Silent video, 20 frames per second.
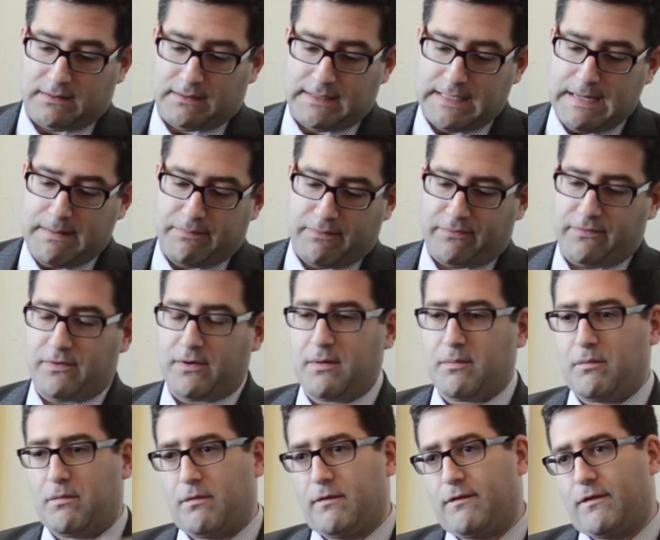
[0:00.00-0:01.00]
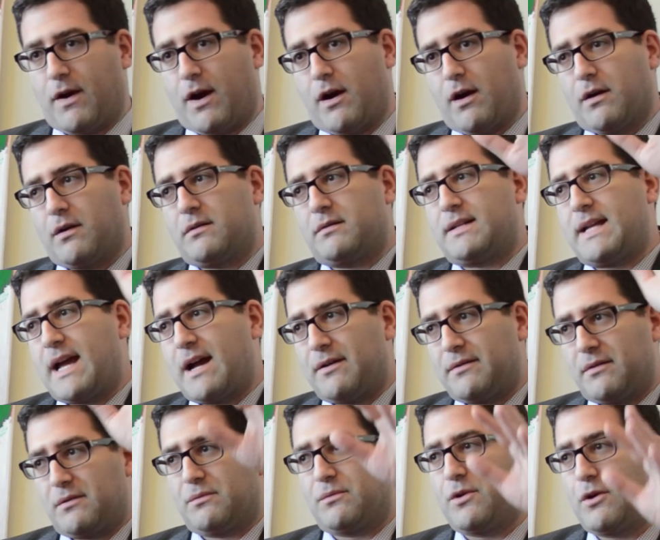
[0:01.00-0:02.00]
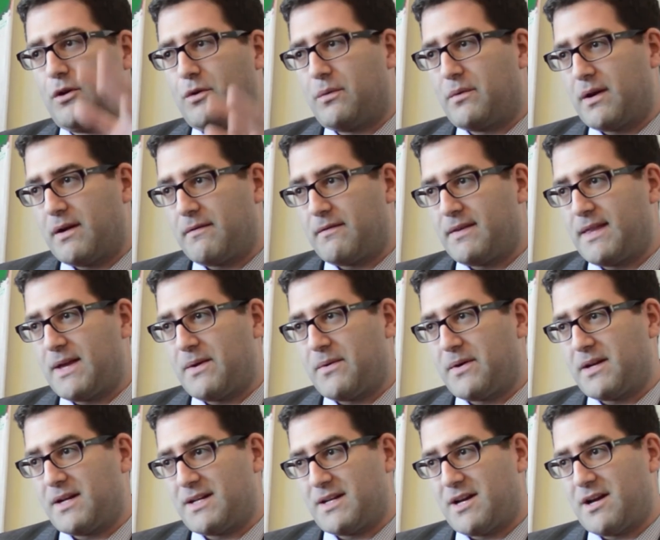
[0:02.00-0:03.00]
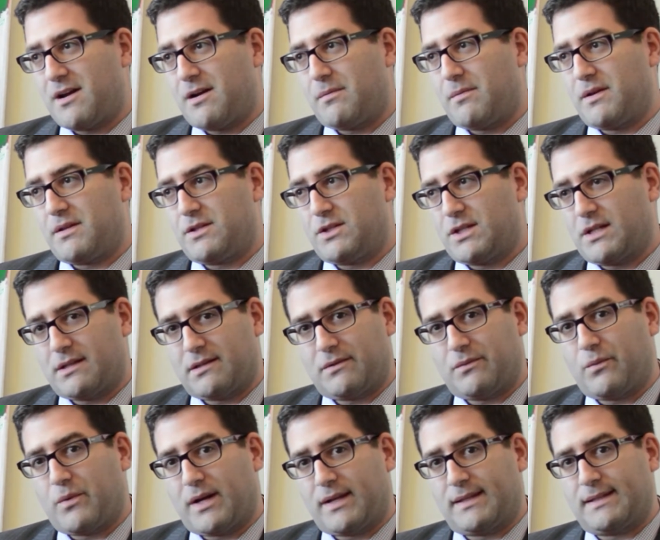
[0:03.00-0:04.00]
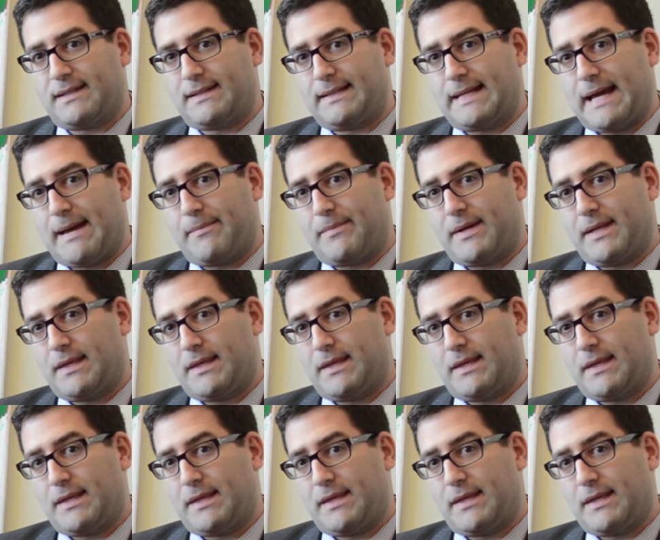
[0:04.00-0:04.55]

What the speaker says: leap from far down the road wherever they want to go with just one step.